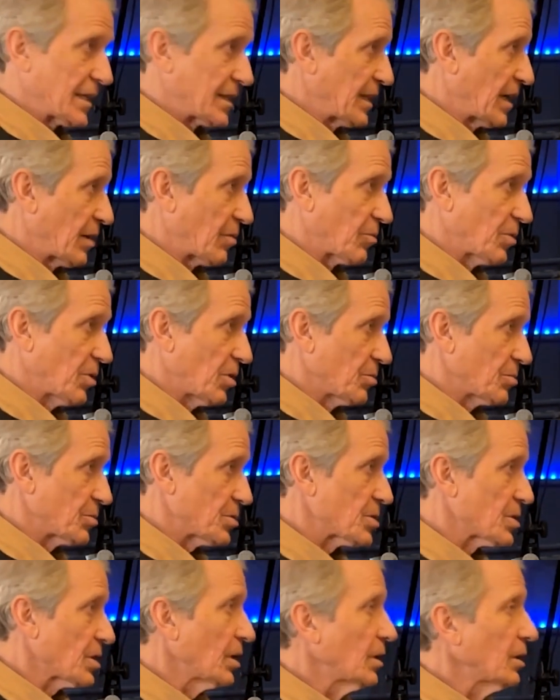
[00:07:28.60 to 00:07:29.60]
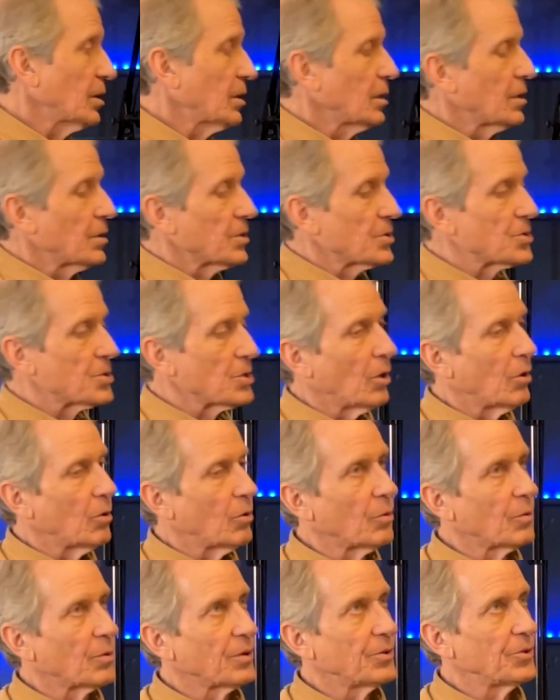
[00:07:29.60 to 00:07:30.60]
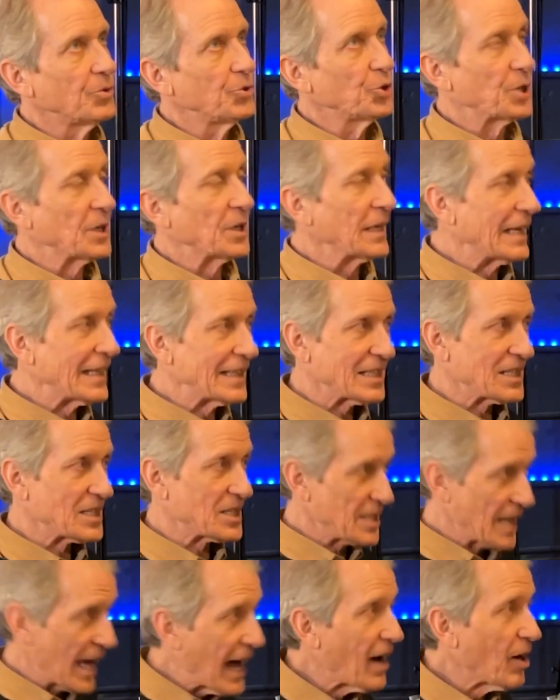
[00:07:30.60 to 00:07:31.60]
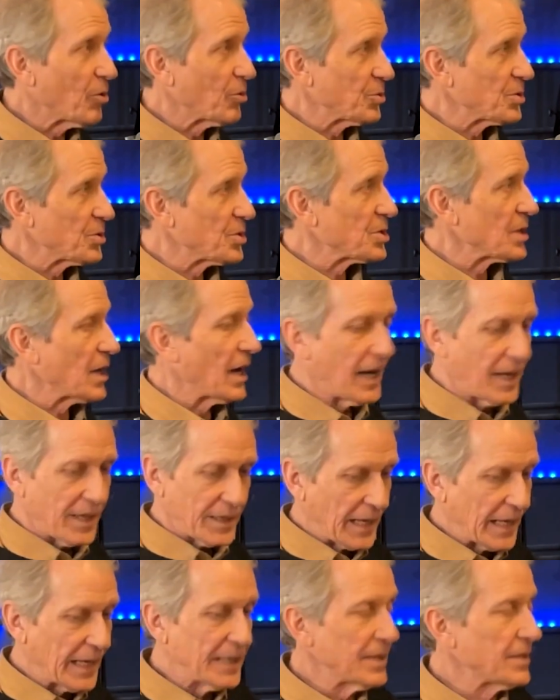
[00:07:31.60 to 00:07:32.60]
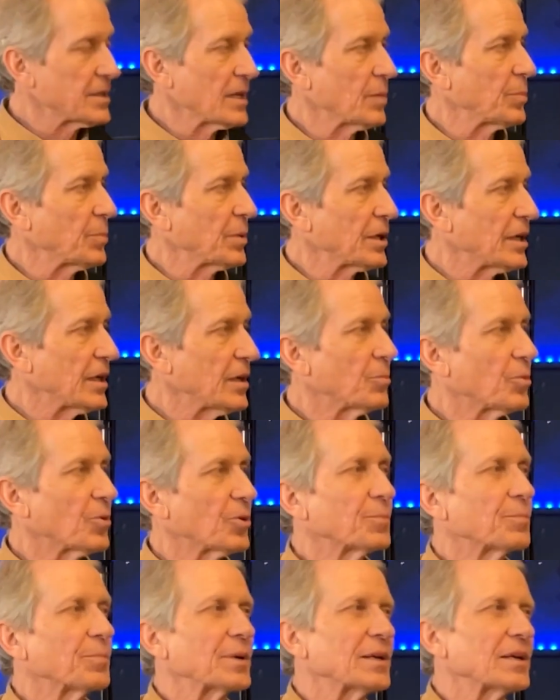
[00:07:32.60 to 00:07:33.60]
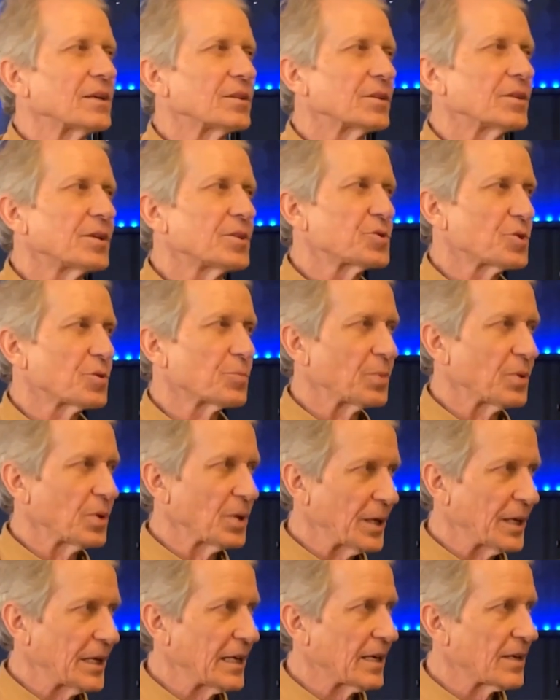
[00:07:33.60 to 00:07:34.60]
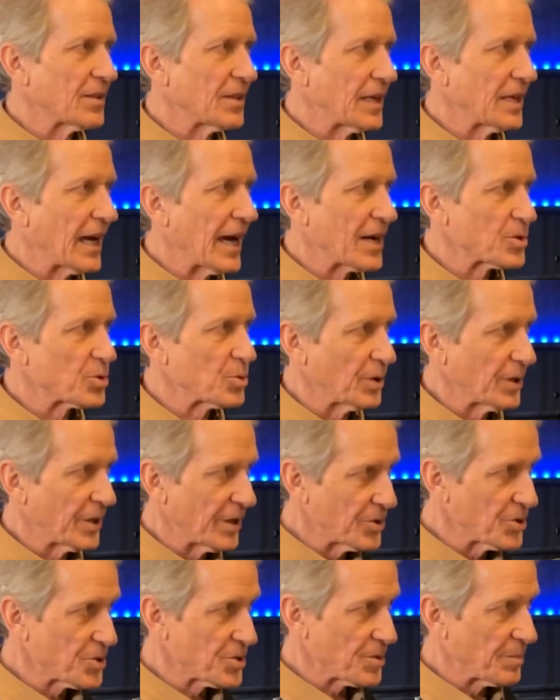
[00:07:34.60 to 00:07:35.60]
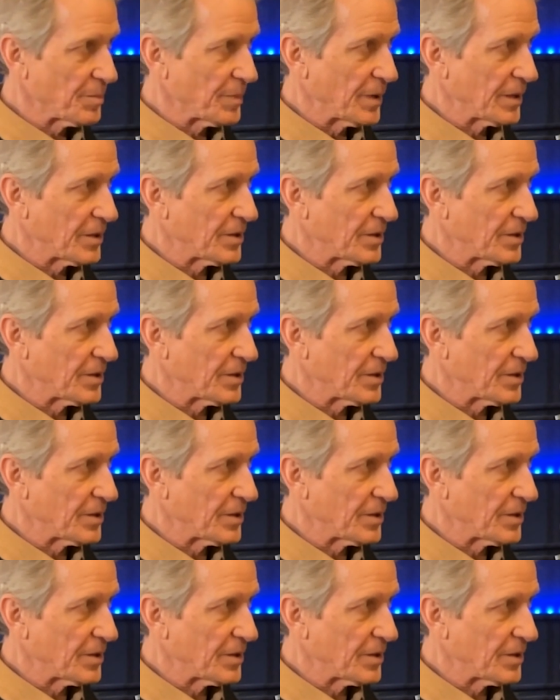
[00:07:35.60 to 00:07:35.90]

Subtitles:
like that Rhodes. So you can get the sounds on any type of keyboard, but unless you're playing the actual instrument,